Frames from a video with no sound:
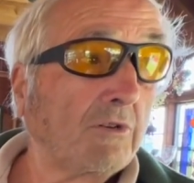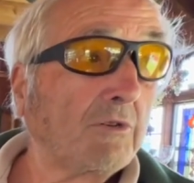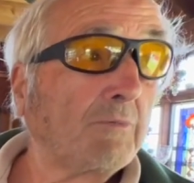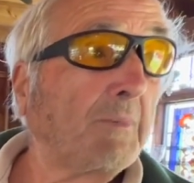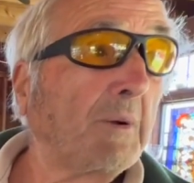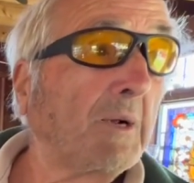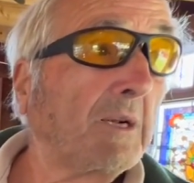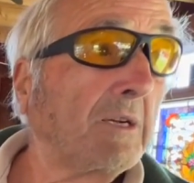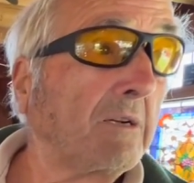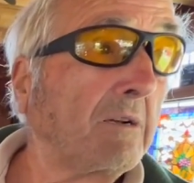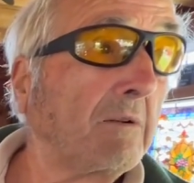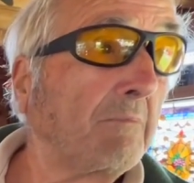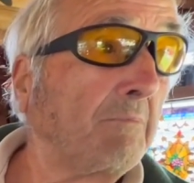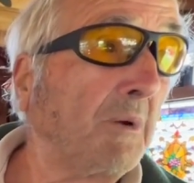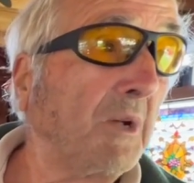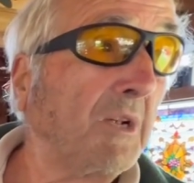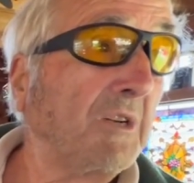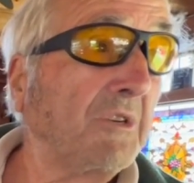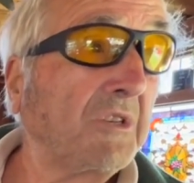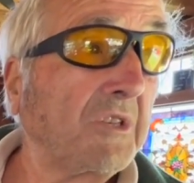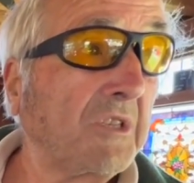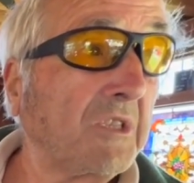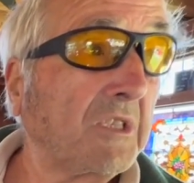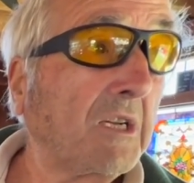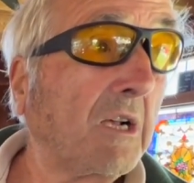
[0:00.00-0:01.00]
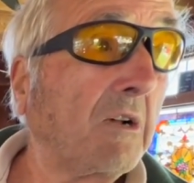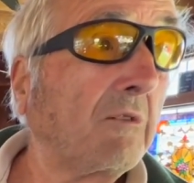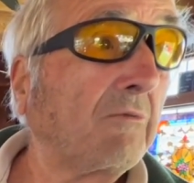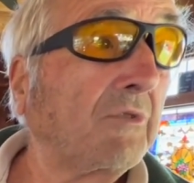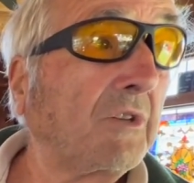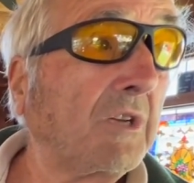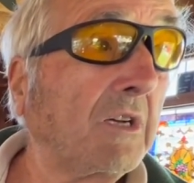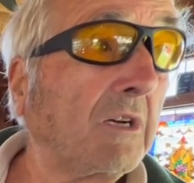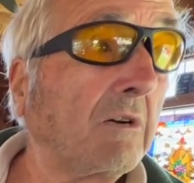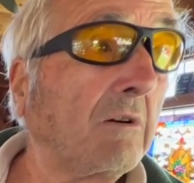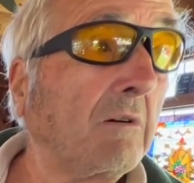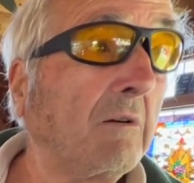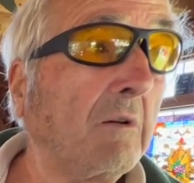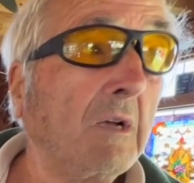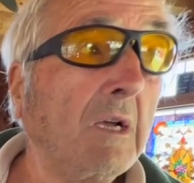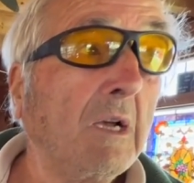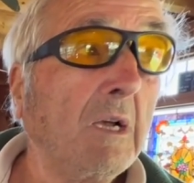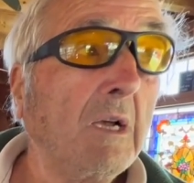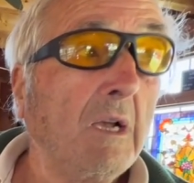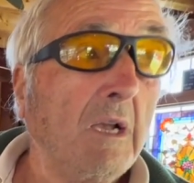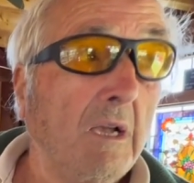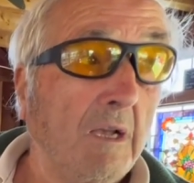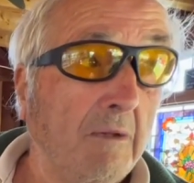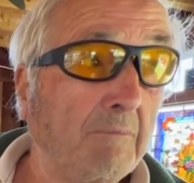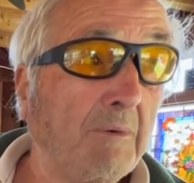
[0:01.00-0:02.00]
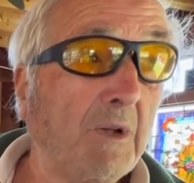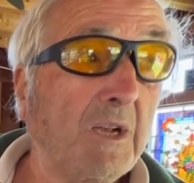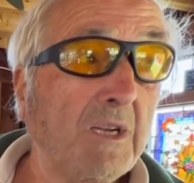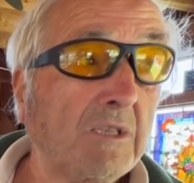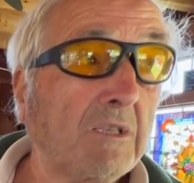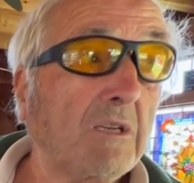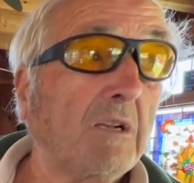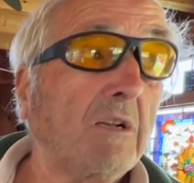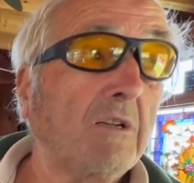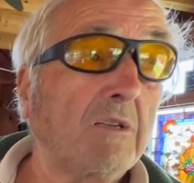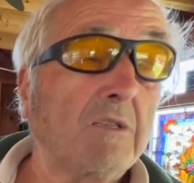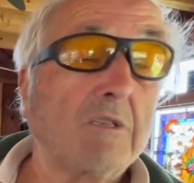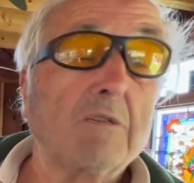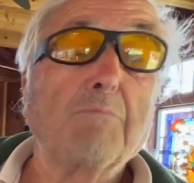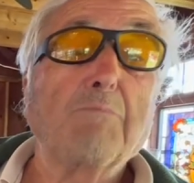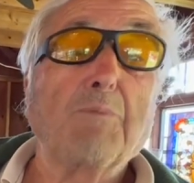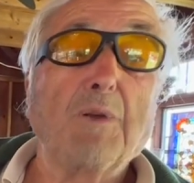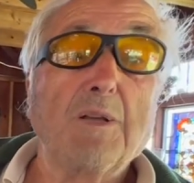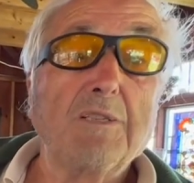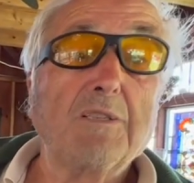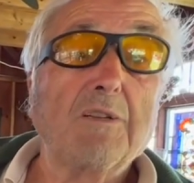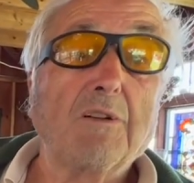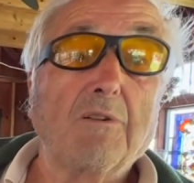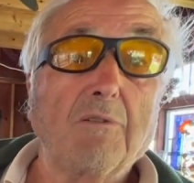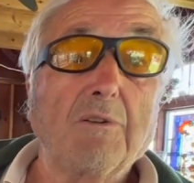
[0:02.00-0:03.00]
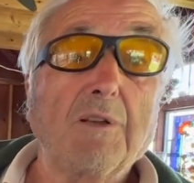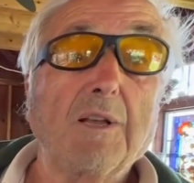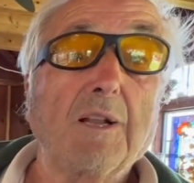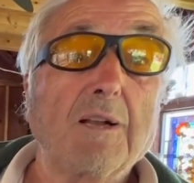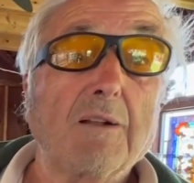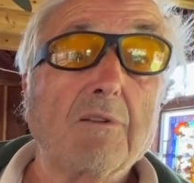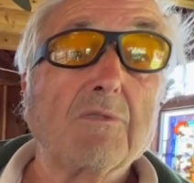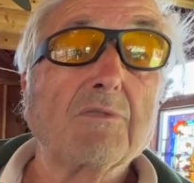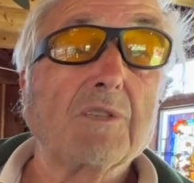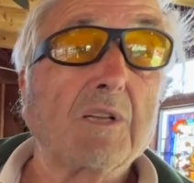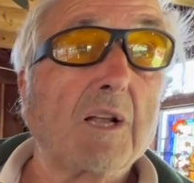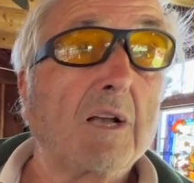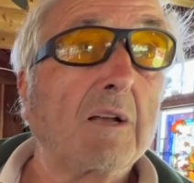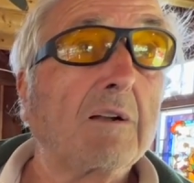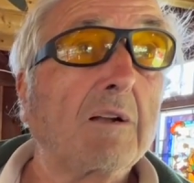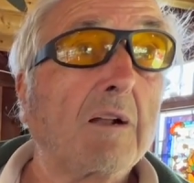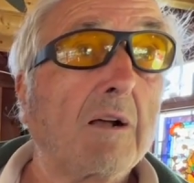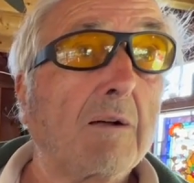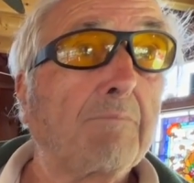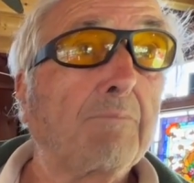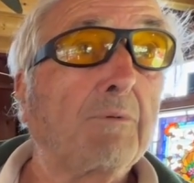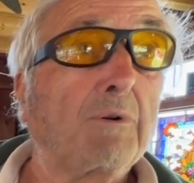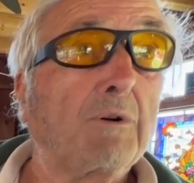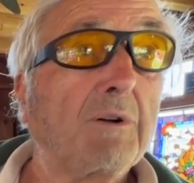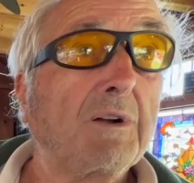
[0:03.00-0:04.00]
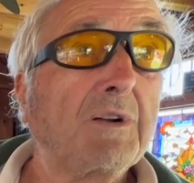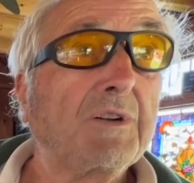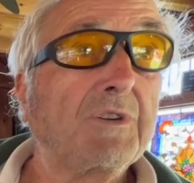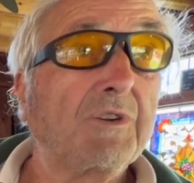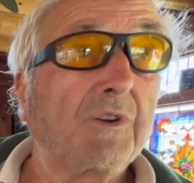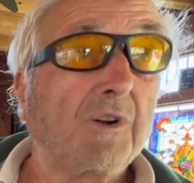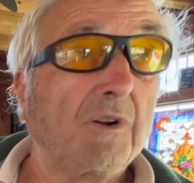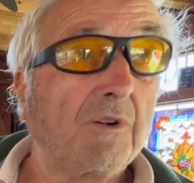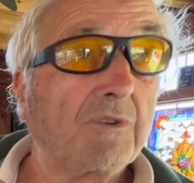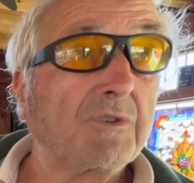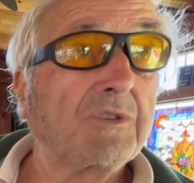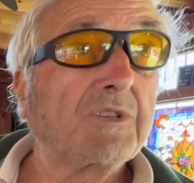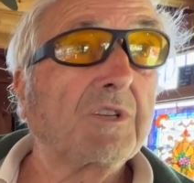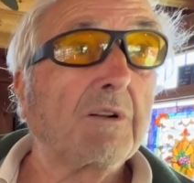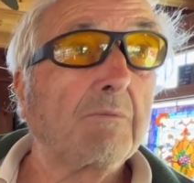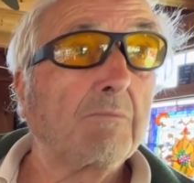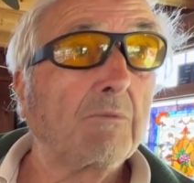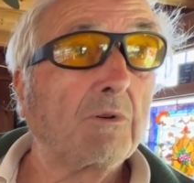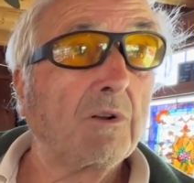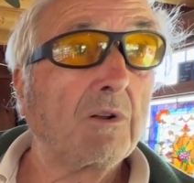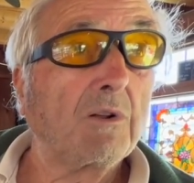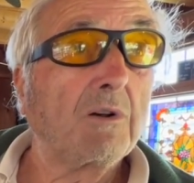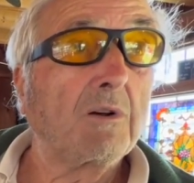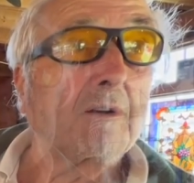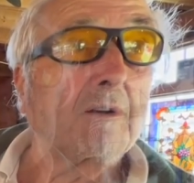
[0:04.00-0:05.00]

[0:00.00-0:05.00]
picnic benches out there. And basically, it's basically an outside operation all summer long.